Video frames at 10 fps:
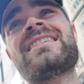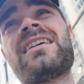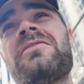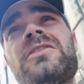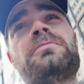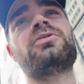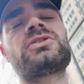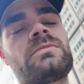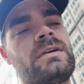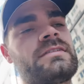I definitely
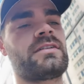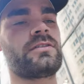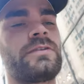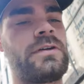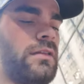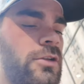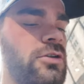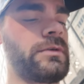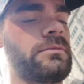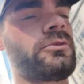pushed myself a
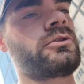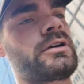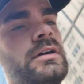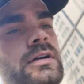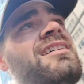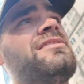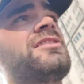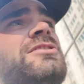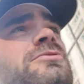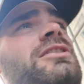little bit more on
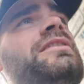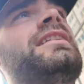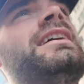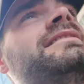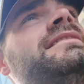this run than I